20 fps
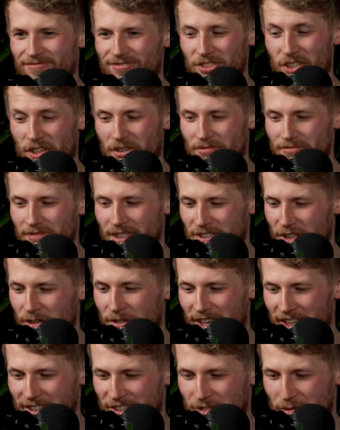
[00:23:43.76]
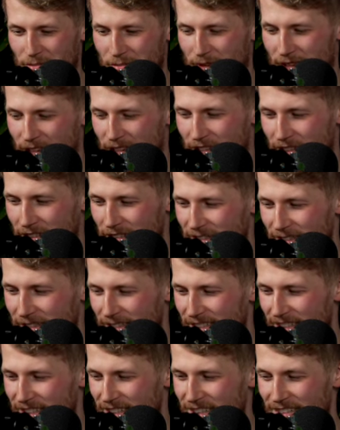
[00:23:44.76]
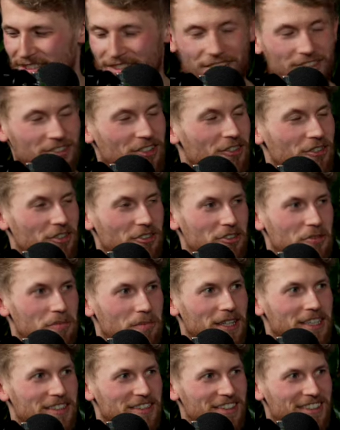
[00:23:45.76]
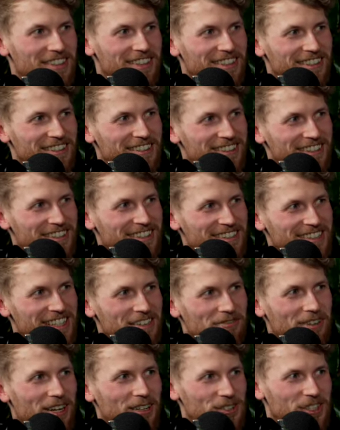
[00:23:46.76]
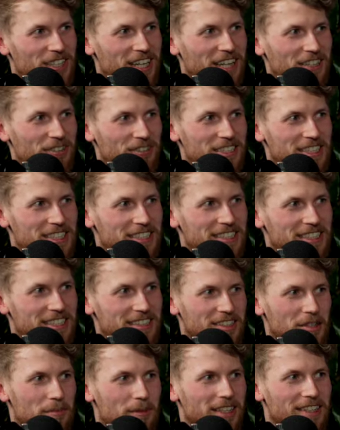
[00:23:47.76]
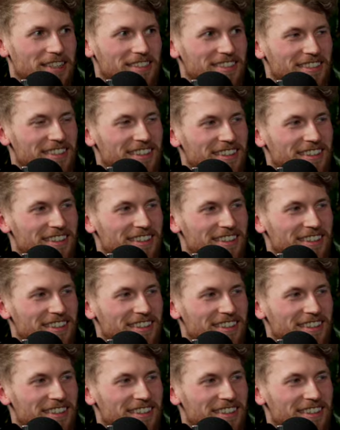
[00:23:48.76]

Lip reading: so let's go and get some, some pizza. 10,000 calories in 60 minutes.